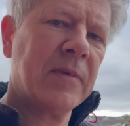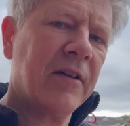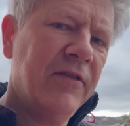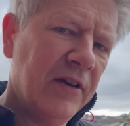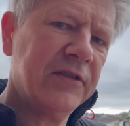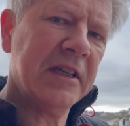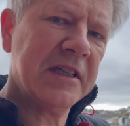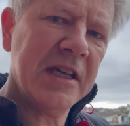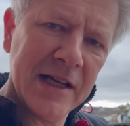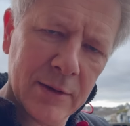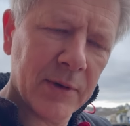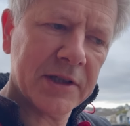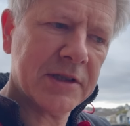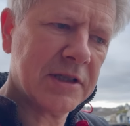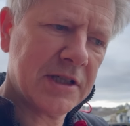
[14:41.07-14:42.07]
15
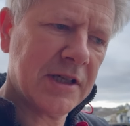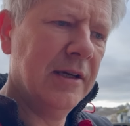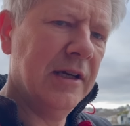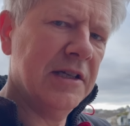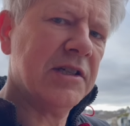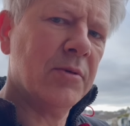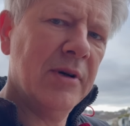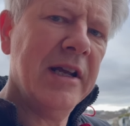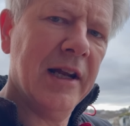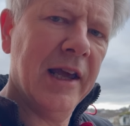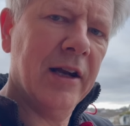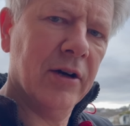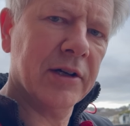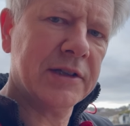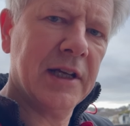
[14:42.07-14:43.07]
kilowatts is really a
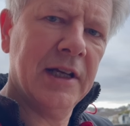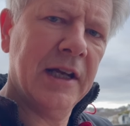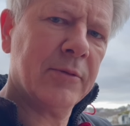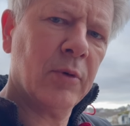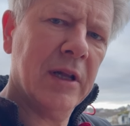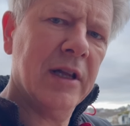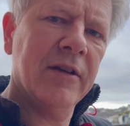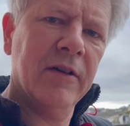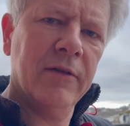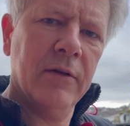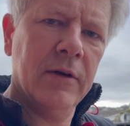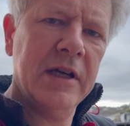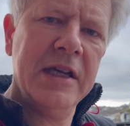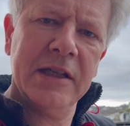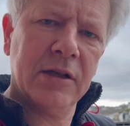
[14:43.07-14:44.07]
lot and it will
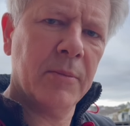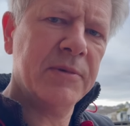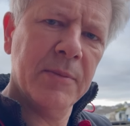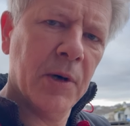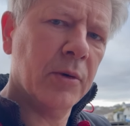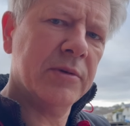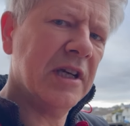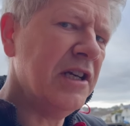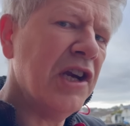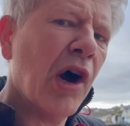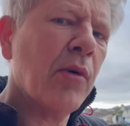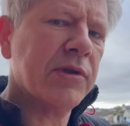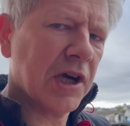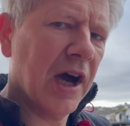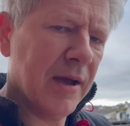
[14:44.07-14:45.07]
heat up the boat in
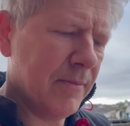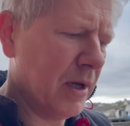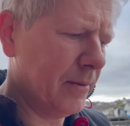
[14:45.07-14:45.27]
no time.